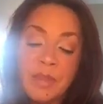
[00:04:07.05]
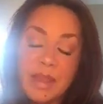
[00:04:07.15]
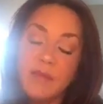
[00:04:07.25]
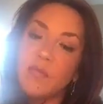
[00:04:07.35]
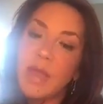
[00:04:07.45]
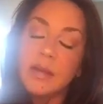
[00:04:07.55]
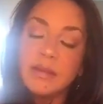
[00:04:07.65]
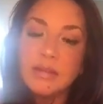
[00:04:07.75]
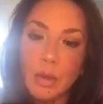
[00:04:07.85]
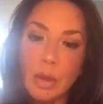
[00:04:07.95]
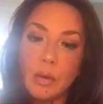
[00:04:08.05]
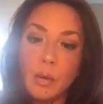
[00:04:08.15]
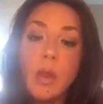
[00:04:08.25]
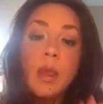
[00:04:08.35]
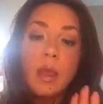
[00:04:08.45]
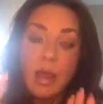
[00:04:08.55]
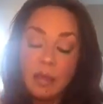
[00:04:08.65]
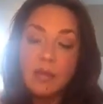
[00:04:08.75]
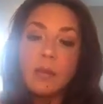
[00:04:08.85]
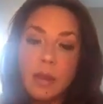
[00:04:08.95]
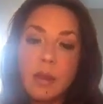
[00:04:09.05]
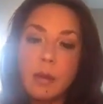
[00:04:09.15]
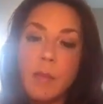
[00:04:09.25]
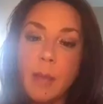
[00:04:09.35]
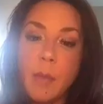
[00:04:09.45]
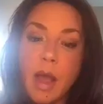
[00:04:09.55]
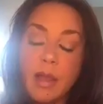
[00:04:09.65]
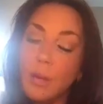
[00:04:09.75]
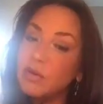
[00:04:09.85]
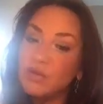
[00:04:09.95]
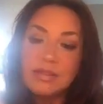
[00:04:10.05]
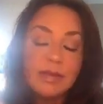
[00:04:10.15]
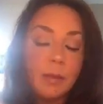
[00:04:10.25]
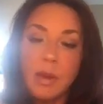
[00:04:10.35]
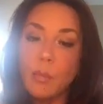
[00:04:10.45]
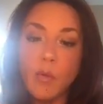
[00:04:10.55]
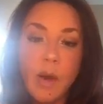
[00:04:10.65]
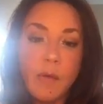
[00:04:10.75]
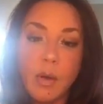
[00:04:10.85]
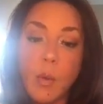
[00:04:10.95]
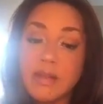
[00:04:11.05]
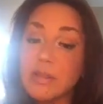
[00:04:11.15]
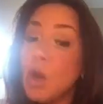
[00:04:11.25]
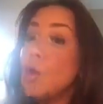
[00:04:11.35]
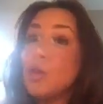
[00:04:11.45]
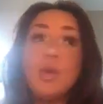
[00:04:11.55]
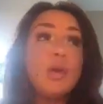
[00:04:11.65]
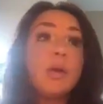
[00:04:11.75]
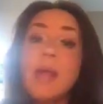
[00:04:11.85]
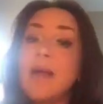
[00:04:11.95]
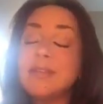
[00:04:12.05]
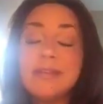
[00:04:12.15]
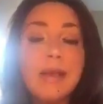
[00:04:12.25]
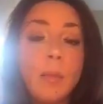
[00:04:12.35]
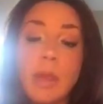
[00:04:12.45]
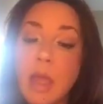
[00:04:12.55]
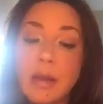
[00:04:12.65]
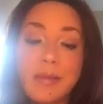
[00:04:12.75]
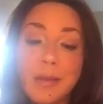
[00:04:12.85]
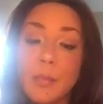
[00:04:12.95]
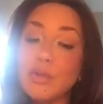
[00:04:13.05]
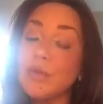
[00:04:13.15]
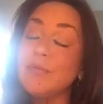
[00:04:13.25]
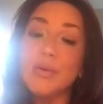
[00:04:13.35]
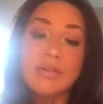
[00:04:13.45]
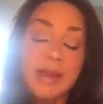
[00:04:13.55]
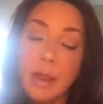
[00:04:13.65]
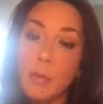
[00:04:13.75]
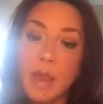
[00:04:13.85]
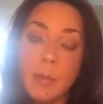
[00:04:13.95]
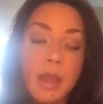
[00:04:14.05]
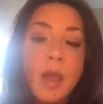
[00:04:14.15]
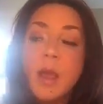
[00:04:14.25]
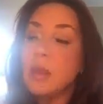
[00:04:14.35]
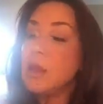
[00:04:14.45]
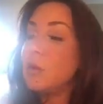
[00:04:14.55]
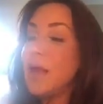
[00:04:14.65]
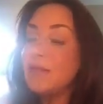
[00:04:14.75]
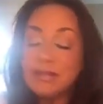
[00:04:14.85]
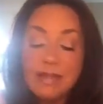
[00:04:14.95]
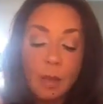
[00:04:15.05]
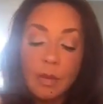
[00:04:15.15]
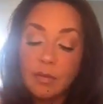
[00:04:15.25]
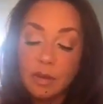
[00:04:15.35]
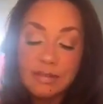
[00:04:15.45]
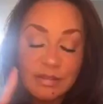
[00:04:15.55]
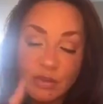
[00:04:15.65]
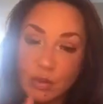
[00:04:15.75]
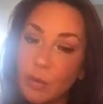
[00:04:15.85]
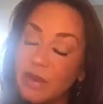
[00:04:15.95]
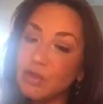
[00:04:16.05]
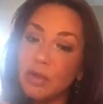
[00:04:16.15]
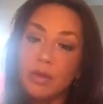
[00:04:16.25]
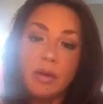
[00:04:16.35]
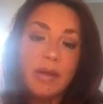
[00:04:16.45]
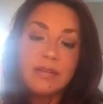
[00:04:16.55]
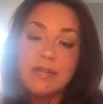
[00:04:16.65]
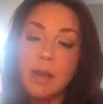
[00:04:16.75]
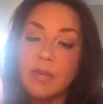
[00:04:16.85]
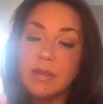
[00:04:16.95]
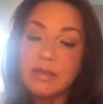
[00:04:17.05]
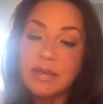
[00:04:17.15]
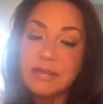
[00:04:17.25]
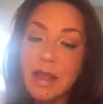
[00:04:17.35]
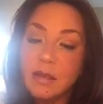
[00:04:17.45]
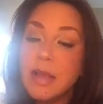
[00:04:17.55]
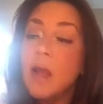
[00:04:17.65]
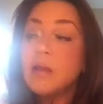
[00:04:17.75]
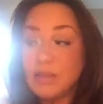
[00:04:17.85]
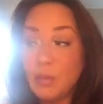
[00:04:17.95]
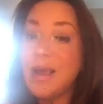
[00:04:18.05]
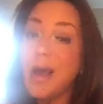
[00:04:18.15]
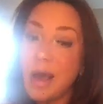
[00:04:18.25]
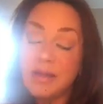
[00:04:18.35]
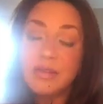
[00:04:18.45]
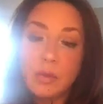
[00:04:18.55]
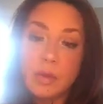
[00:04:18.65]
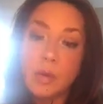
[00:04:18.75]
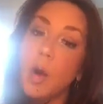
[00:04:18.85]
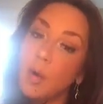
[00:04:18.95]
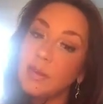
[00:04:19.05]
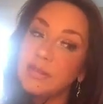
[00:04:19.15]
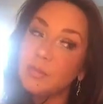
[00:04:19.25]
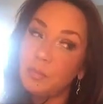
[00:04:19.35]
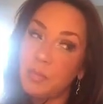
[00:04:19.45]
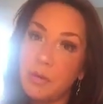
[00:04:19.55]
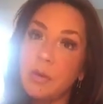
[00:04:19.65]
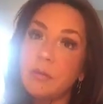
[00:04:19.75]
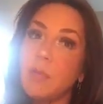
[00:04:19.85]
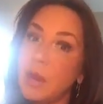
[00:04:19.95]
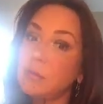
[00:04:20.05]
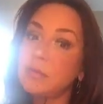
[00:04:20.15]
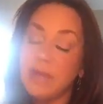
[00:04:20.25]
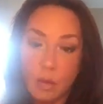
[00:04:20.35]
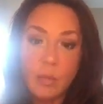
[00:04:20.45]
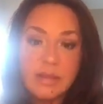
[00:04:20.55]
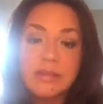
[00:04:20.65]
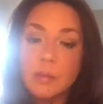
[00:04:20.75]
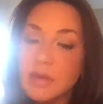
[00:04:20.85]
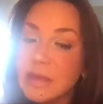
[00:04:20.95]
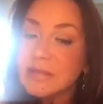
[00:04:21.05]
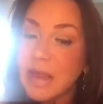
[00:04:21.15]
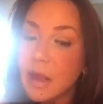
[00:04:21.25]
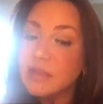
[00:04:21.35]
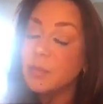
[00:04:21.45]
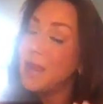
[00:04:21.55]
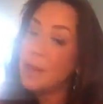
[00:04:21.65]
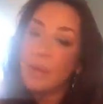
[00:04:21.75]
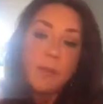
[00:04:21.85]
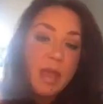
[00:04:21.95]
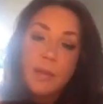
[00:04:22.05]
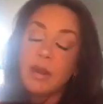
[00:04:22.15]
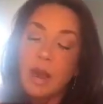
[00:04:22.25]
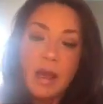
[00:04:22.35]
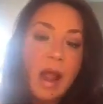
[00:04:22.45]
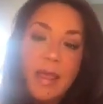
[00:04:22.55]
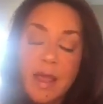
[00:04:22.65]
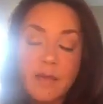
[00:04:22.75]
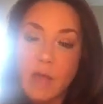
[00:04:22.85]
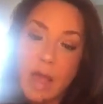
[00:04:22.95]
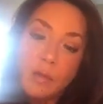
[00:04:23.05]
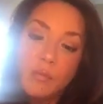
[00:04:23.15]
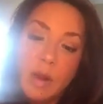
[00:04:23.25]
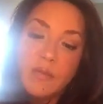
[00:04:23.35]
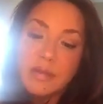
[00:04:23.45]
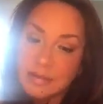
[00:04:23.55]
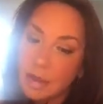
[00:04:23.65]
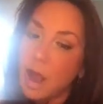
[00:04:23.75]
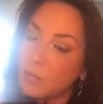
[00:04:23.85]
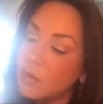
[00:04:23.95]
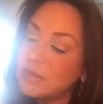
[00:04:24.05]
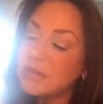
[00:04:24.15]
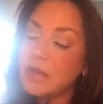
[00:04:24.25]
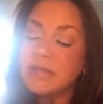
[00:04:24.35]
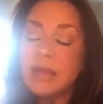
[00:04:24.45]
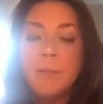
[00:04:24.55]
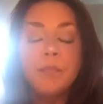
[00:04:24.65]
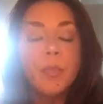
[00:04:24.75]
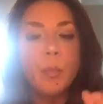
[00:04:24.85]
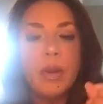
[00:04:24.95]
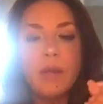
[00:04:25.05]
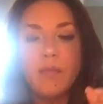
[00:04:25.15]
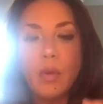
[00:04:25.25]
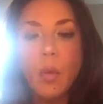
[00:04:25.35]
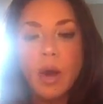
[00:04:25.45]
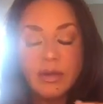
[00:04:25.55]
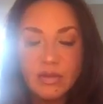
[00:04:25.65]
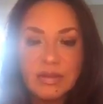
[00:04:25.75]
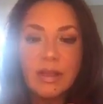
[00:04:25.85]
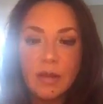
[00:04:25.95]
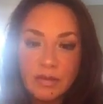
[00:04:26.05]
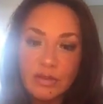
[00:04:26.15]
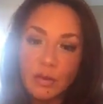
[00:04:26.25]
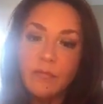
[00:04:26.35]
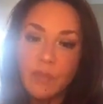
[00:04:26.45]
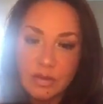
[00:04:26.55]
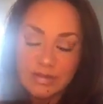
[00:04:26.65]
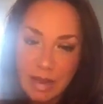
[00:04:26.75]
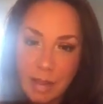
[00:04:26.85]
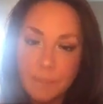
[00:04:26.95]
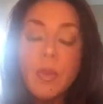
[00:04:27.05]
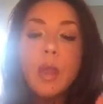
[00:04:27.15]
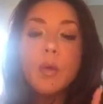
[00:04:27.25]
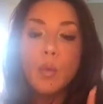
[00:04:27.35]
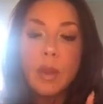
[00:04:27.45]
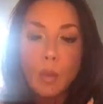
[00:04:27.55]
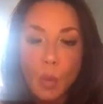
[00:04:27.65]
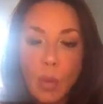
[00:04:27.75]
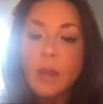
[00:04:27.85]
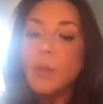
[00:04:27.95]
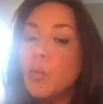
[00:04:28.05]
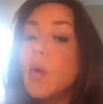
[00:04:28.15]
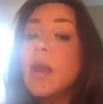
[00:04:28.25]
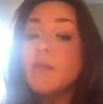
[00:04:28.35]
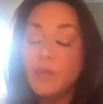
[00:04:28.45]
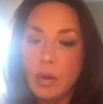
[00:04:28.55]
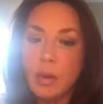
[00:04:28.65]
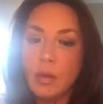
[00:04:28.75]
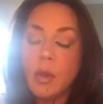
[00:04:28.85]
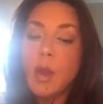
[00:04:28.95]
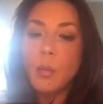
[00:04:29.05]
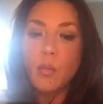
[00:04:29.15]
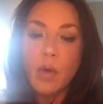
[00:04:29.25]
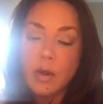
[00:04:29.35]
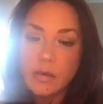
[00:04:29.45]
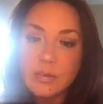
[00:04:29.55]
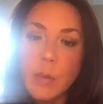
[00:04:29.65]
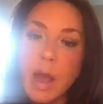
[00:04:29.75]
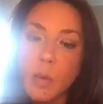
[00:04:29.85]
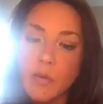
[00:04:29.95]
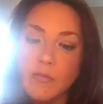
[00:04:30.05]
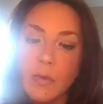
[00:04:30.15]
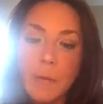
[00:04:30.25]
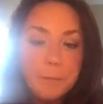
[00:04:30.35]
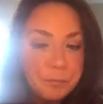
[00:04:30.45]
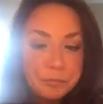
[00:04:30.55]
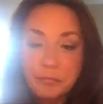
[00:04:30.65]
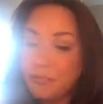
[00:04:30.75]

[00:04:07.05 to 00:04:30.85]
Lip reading: If that is you, hit the link in my bio and just send me a prayer request. You don't have to tell me anything but your first name, baby. You don't have to tell me the situation. You don't have to tell me the details. To be honest with you, Holy Spirit might tell me some details. Maybe, maybe not. I don't run this. God runs this. But if you want to just give us your first name, we will pray for you. Prayer is powerful.